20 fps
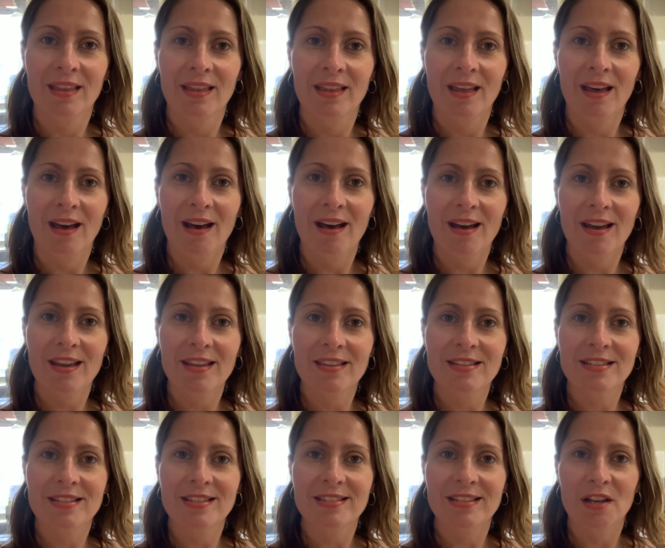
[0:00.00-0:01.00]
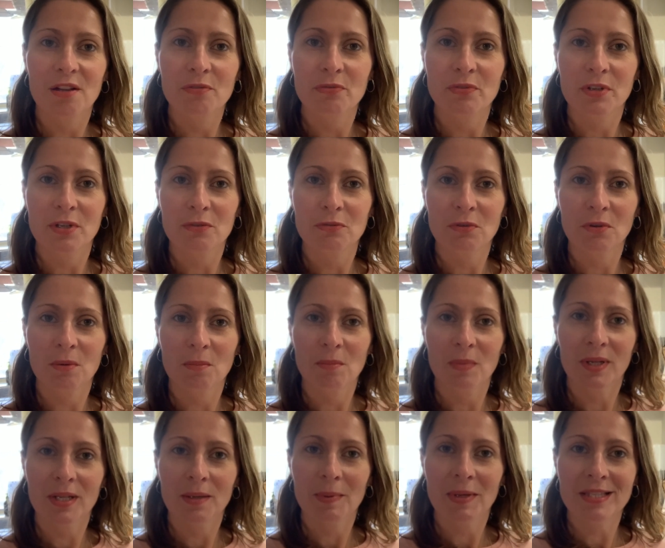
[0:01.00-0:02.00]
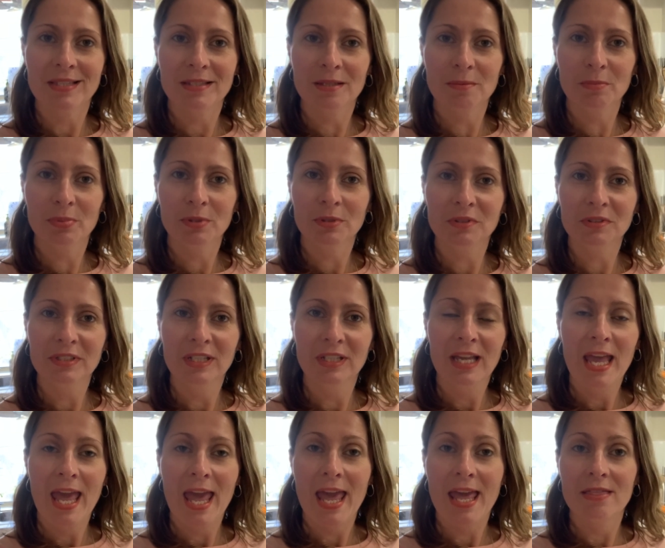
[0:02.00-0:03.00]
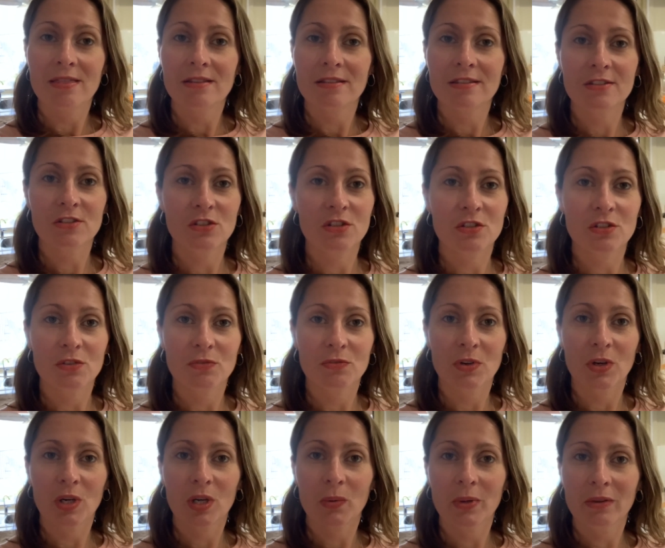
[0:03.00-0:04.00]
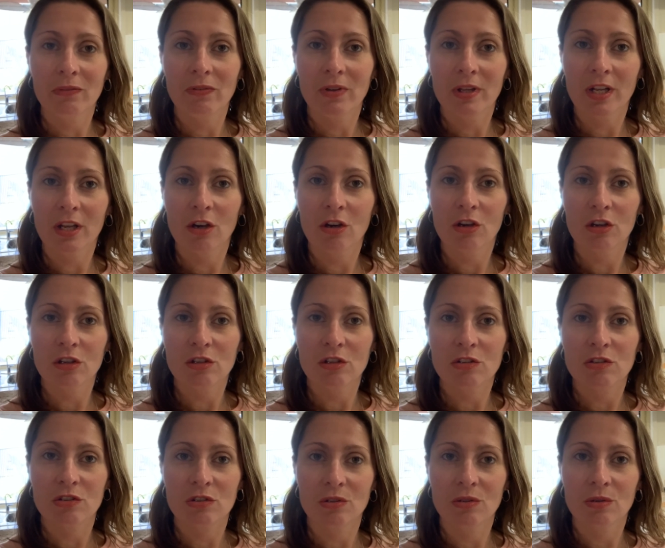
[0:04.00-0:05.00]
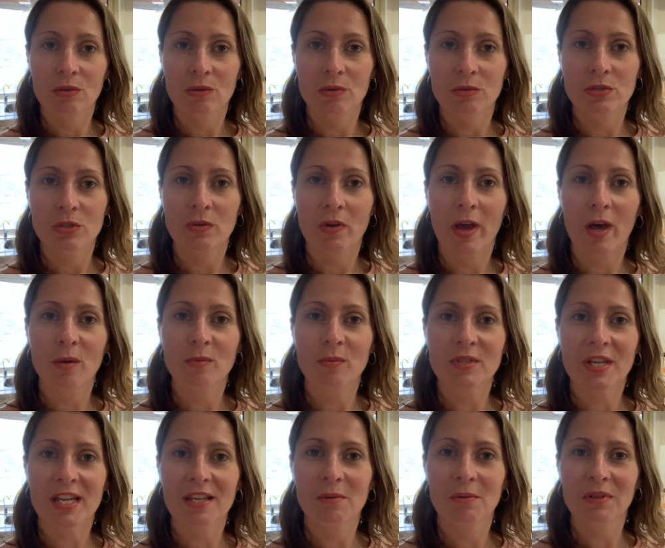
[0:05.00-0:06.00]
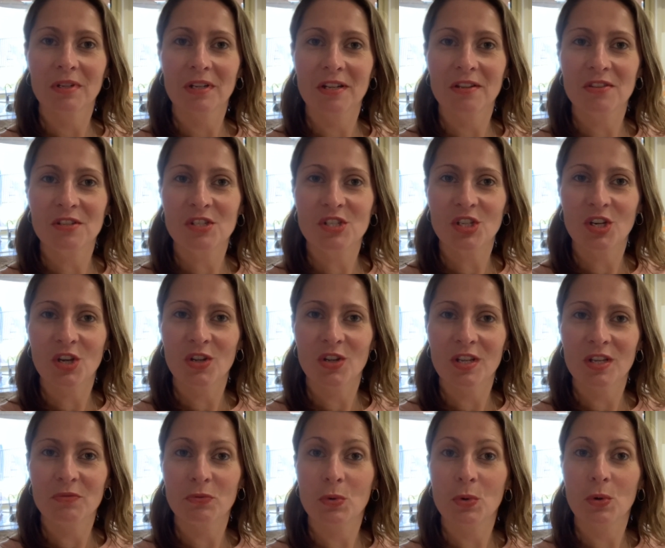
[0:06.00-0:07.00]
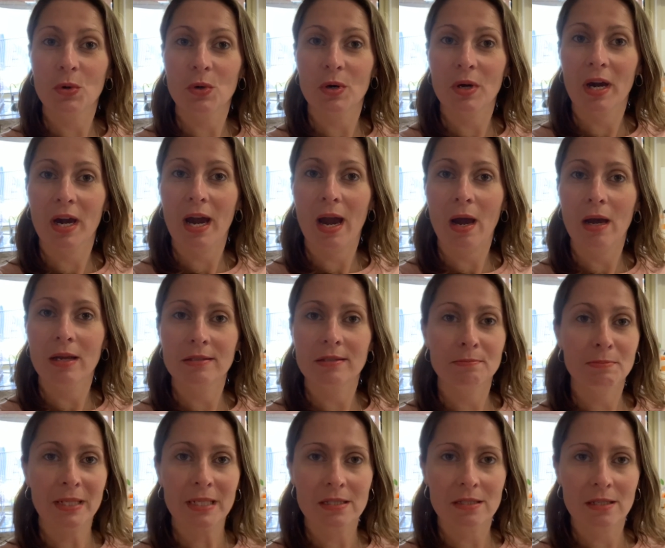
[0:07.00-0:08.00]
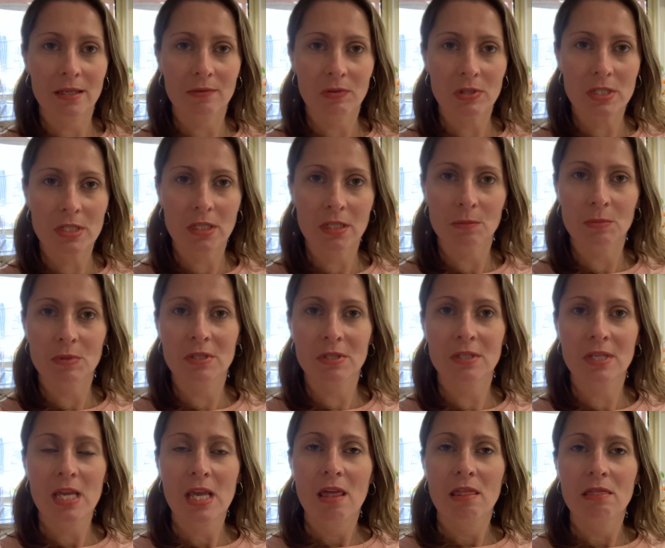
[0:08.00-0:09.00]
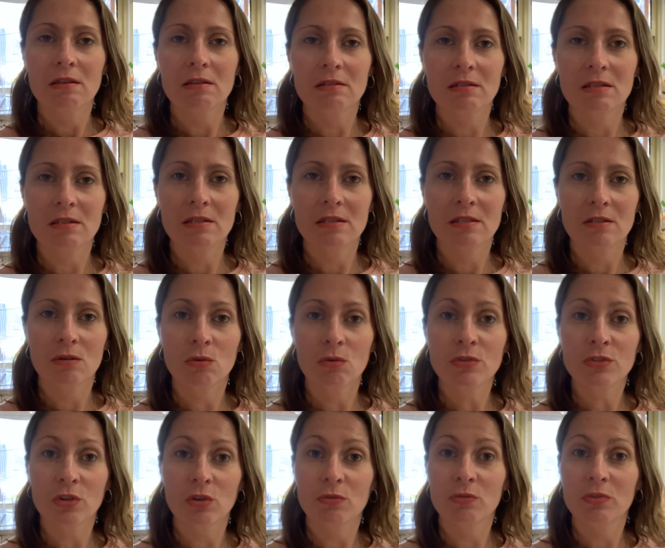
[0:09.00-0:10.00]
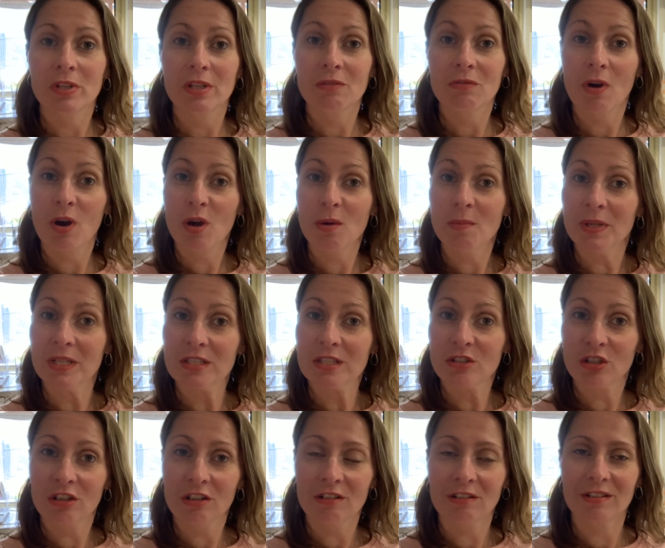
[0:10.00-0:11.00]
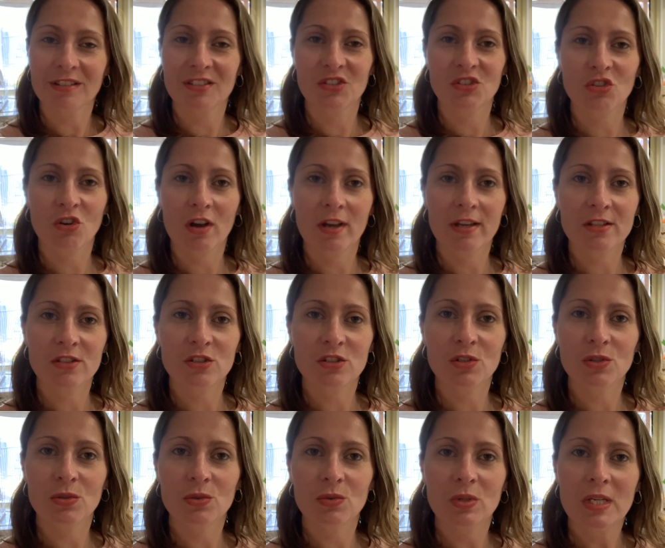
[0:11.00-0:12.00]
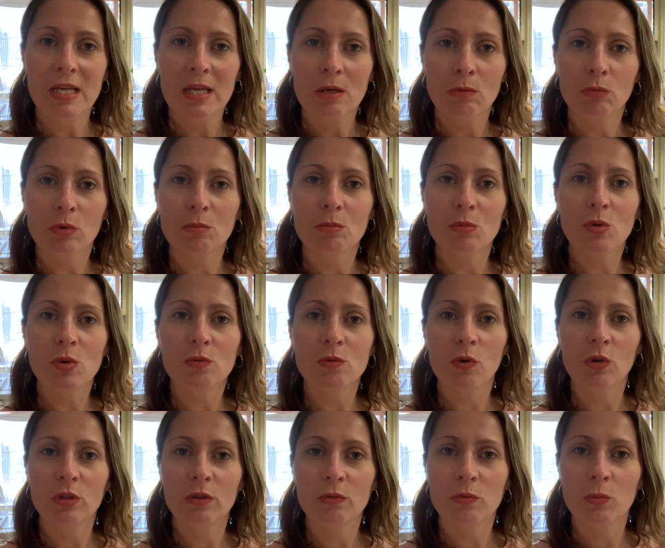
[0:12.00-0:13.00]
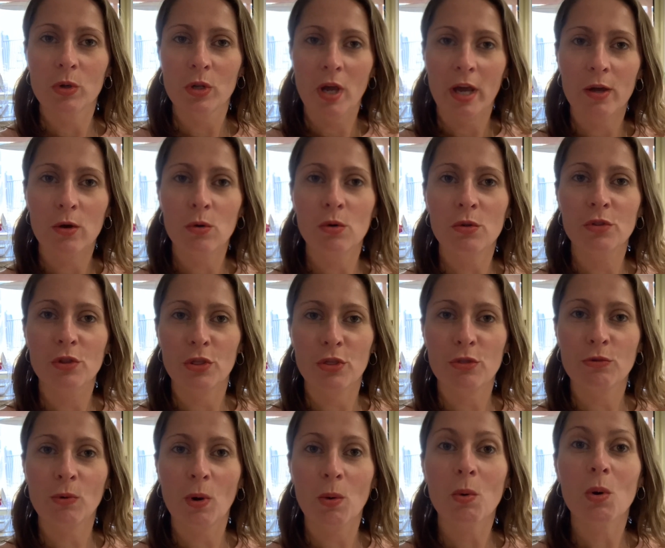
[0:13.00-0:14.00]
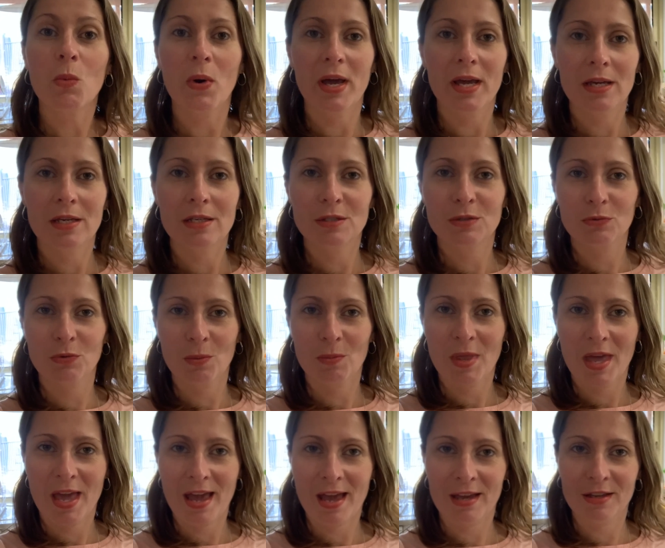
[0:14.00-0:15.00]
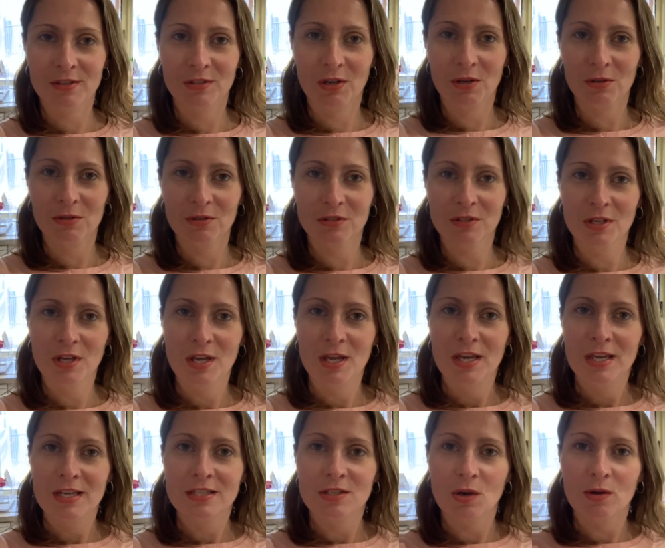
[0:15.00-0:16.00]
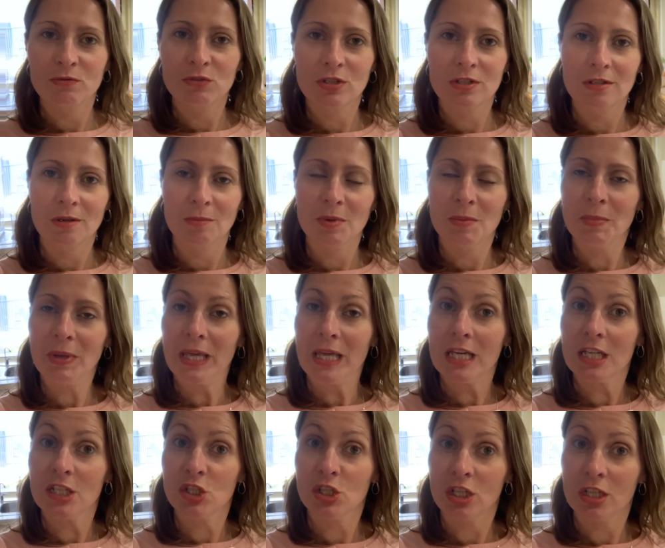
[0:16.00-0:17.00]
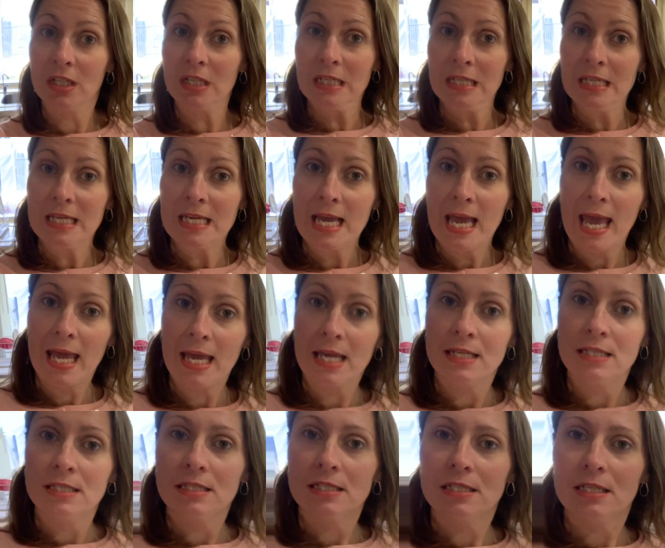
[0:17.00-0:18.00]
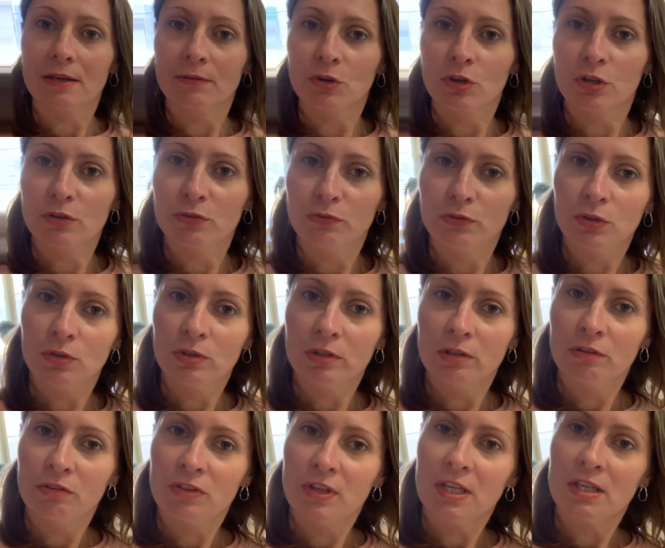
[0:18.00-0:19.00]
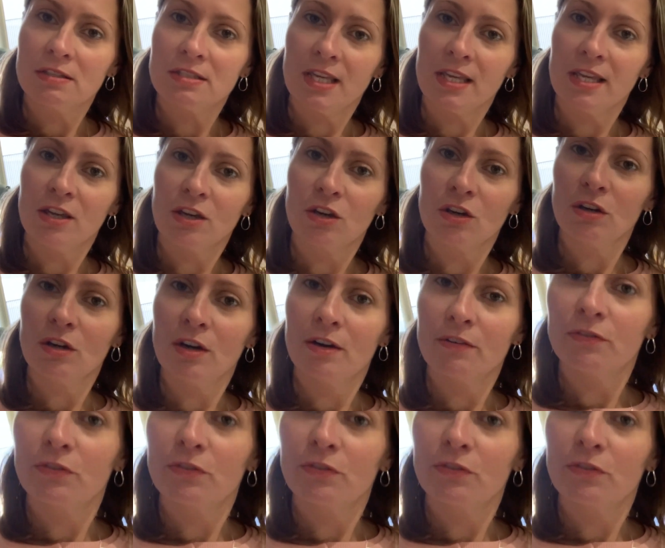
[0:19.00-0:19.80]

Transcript: Hi, this is Alpha from Money Made Simple, and this is just a very quick video to help take you on another journey for money saving tips. This is also good for the environment too. It's trying to remove all of what I call the throwaways from the household. So I'm in my kitchen and I've got a few little things here. I've